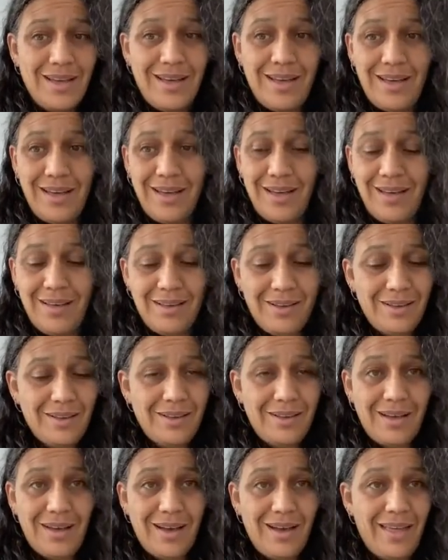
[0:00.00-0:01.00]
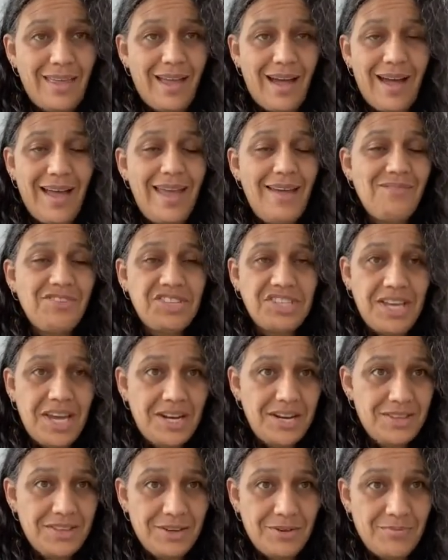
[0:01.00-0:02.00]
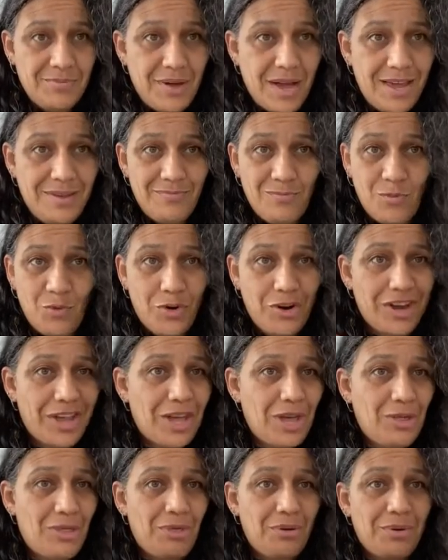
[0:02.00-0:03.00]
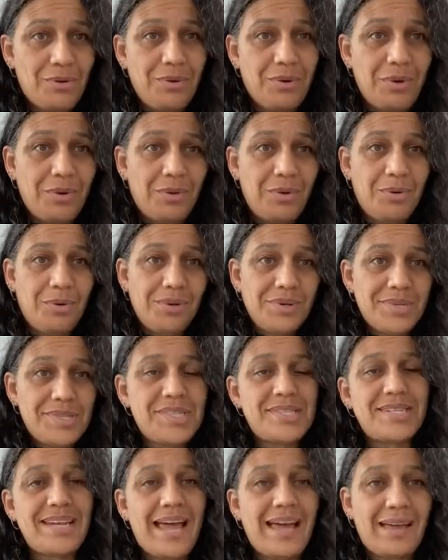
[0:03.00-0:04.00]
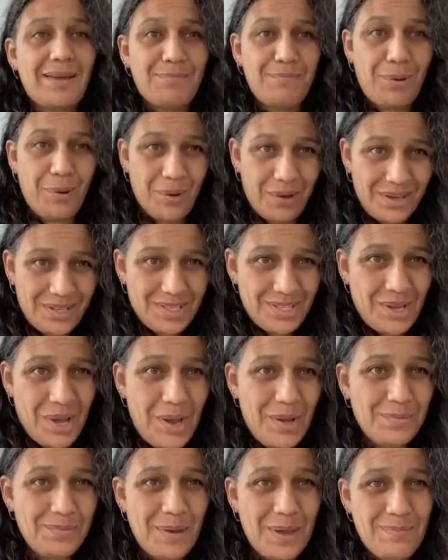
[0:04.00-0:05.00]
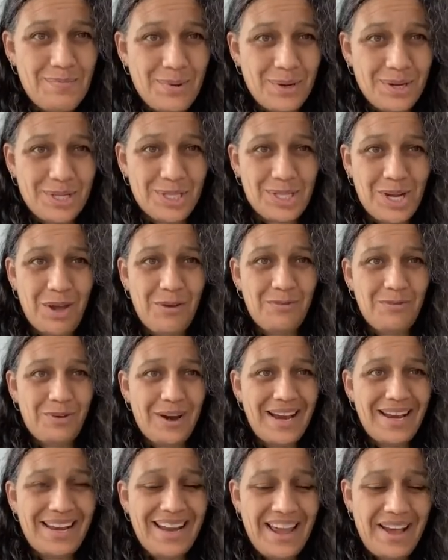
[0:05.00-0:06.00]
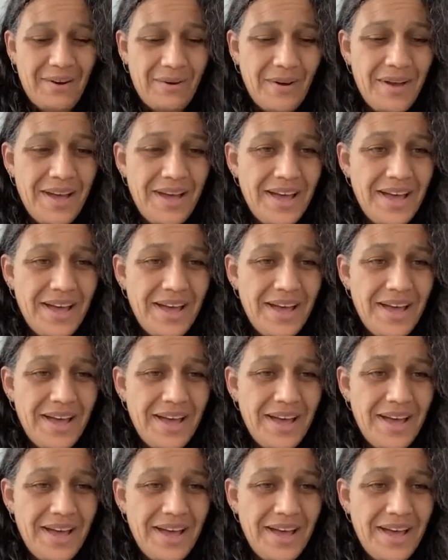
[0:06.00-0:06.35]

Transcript: I have a ton of them. I'm working through a whole stack of books on my bookshelf right now.